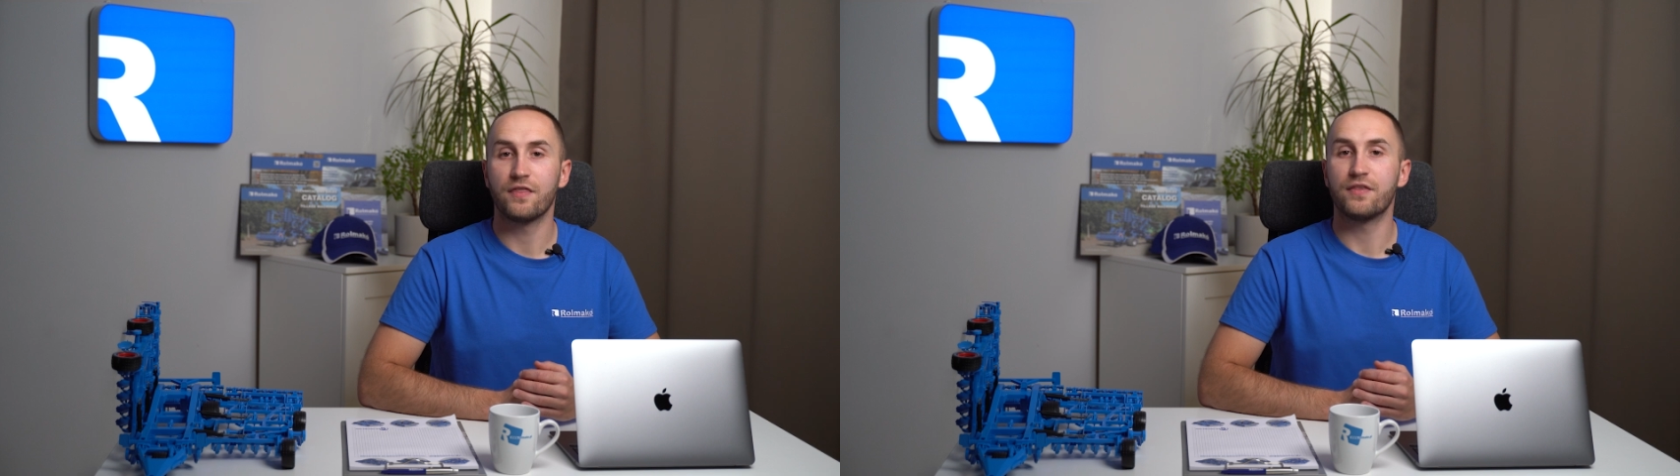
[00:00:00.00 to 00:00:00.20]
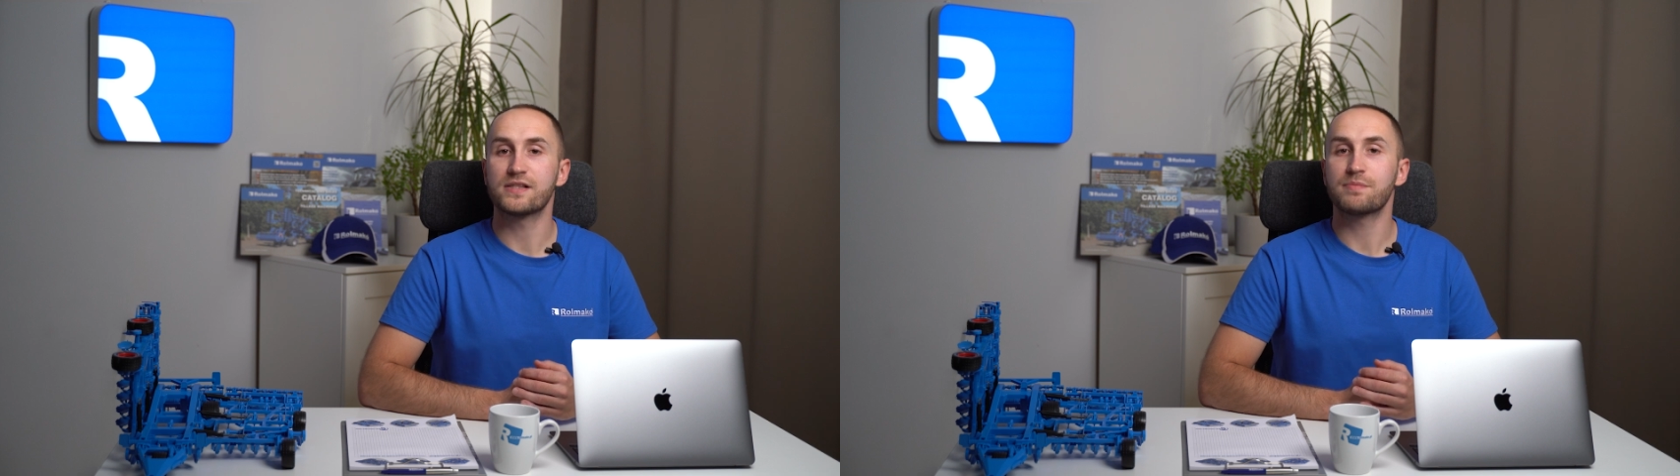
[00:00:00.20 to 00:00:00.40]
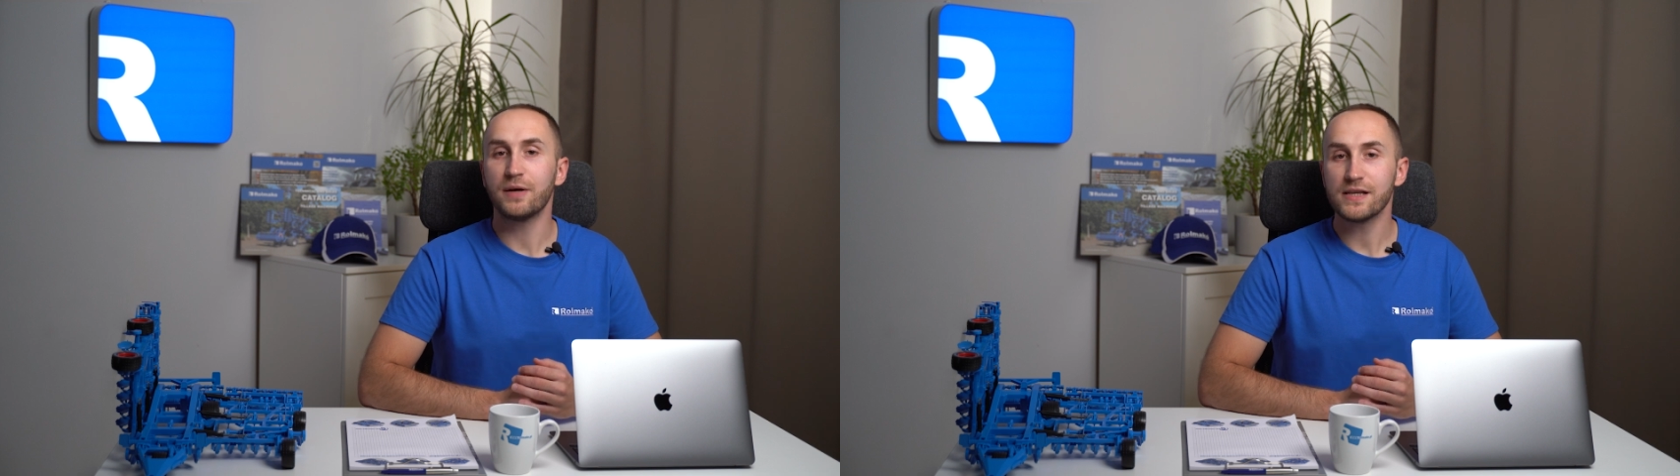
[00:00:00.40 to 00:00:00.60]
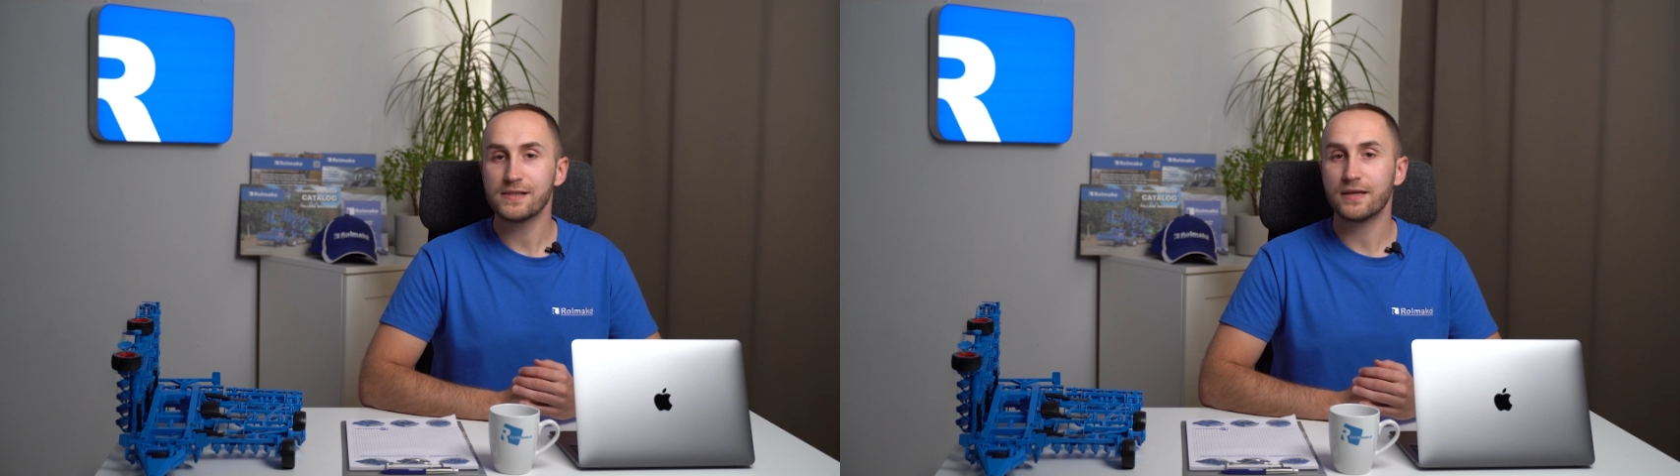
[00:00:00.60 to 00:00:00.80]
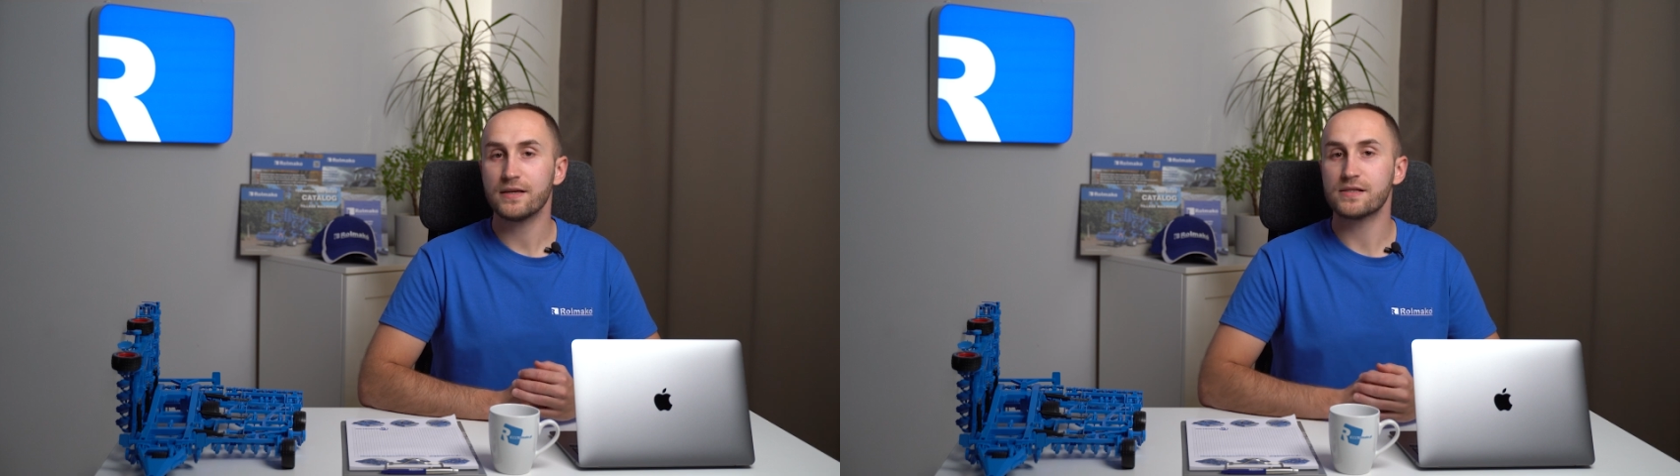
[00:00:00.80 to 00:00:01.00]
the
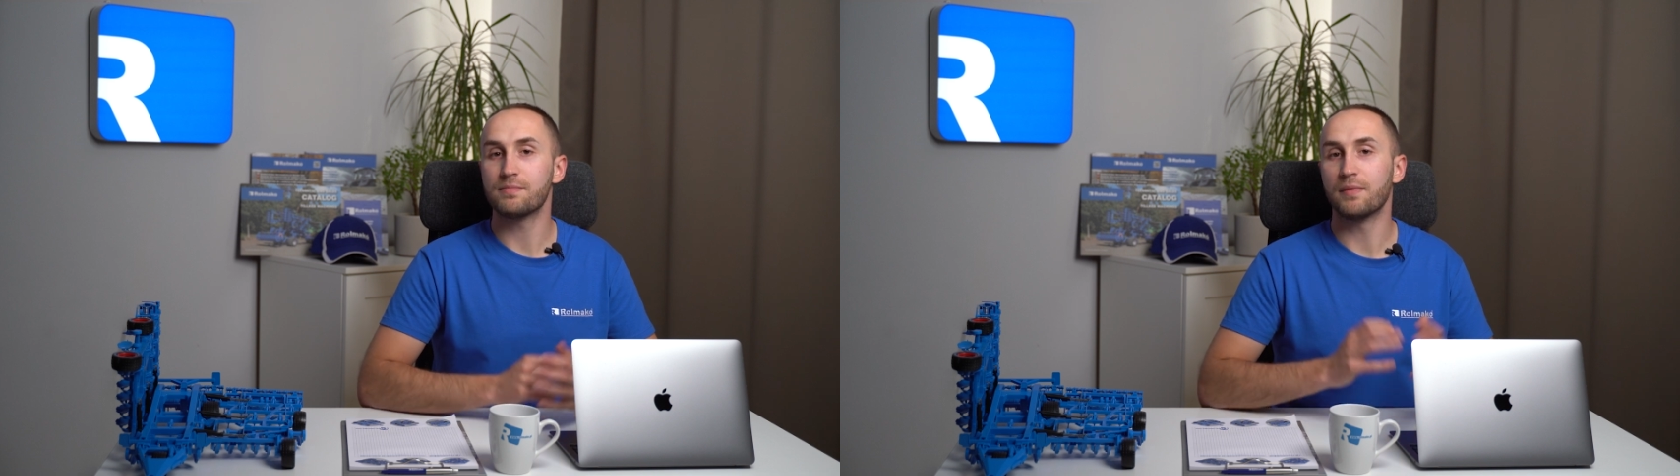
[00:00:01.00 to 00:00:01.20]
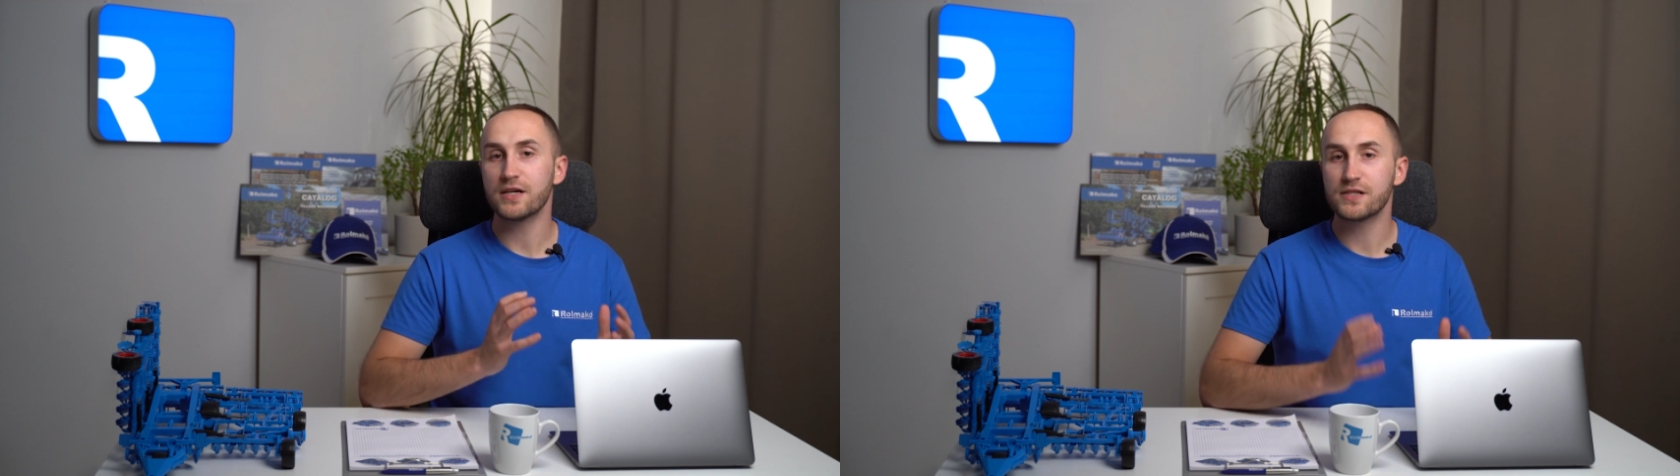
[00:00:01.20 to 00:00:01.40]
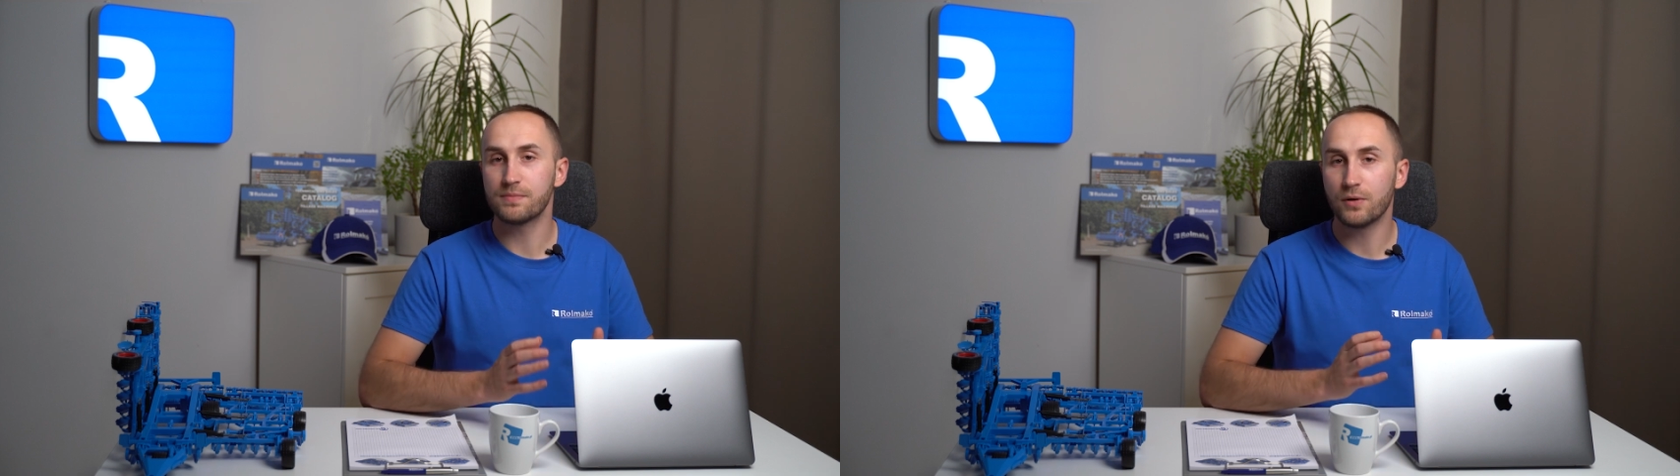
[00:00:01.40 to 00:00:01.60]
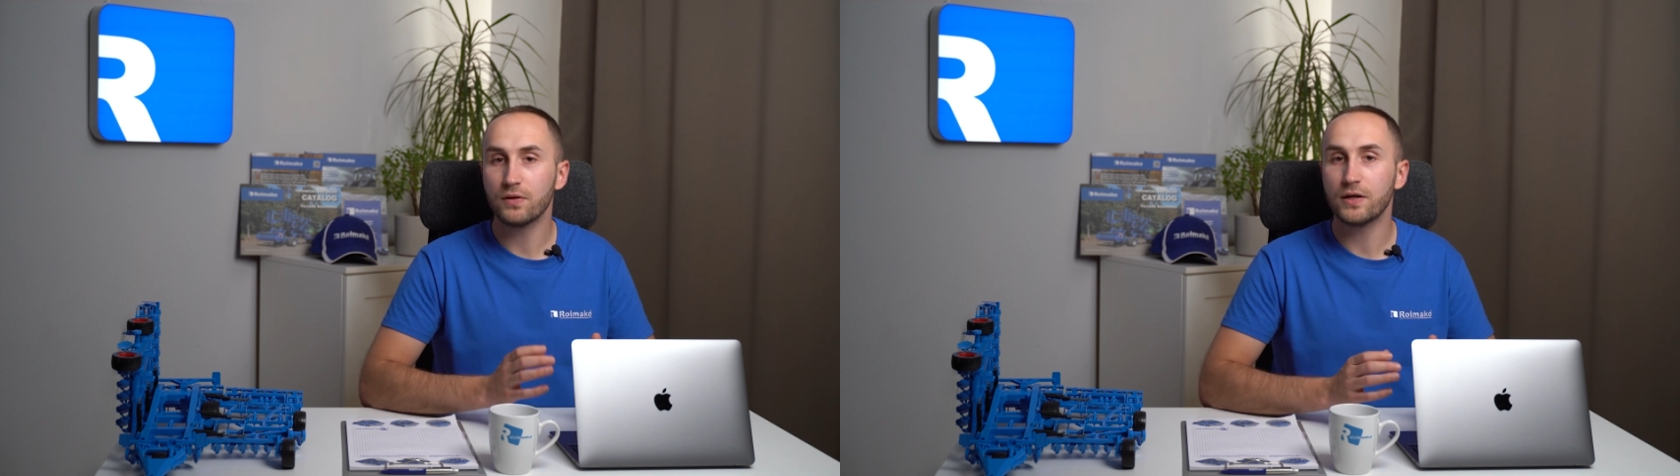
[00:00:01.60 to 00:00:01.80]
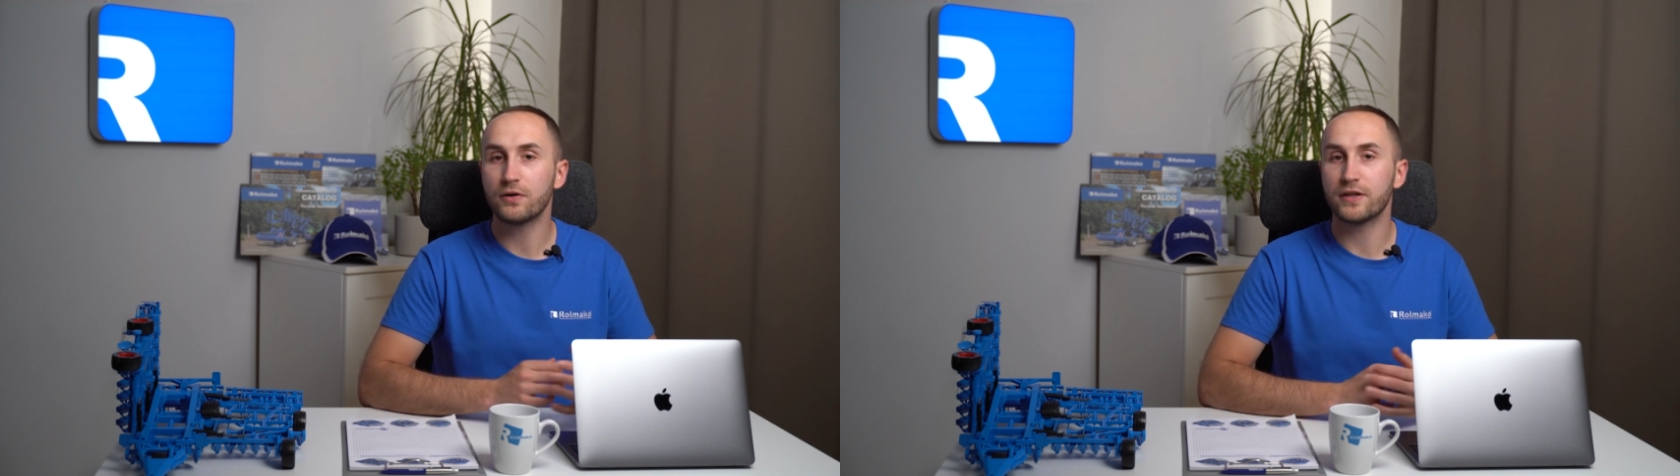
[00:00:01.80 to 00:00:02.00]
spacing is much
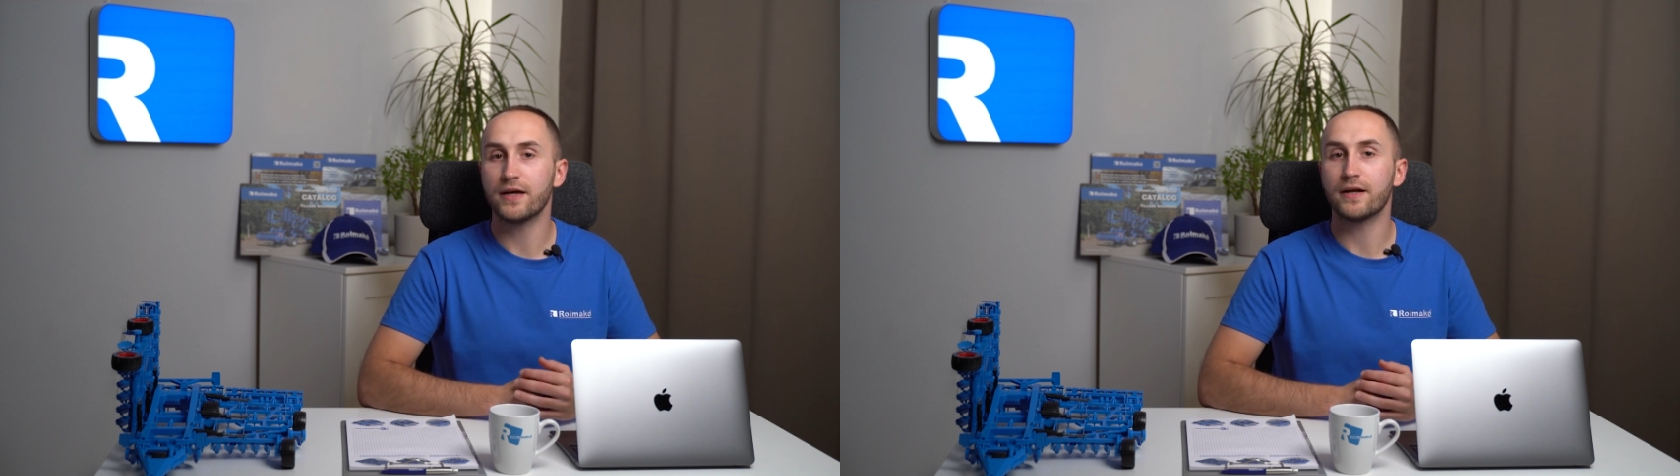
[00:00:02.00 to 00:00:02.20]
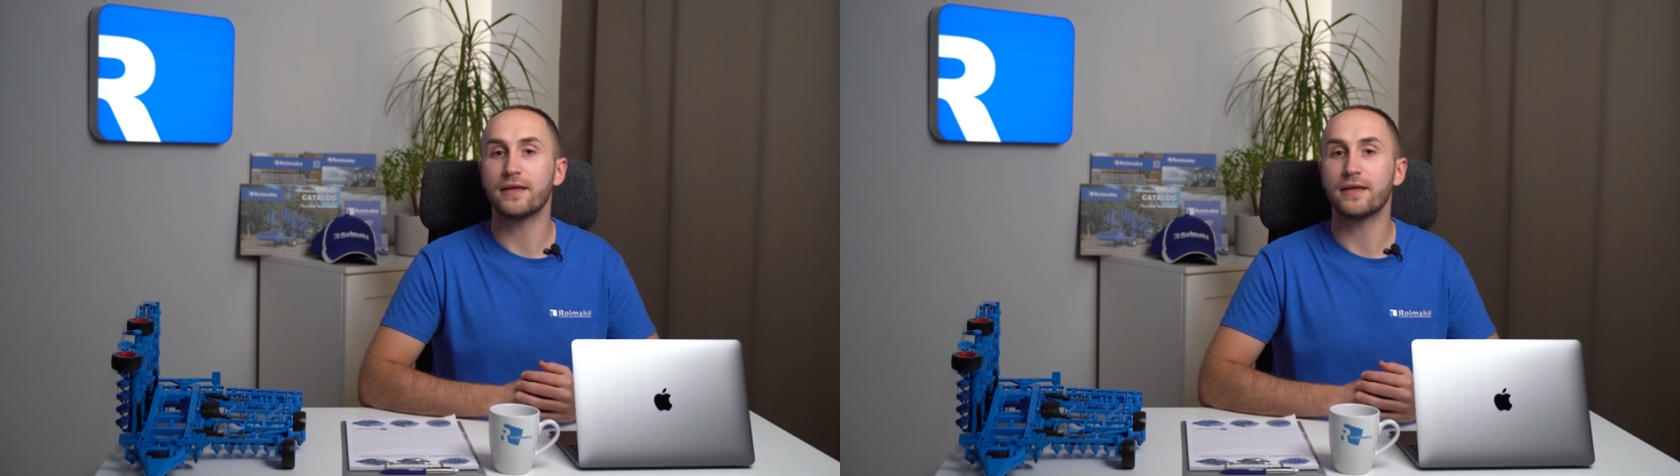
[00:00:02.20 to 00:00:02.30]
smaller than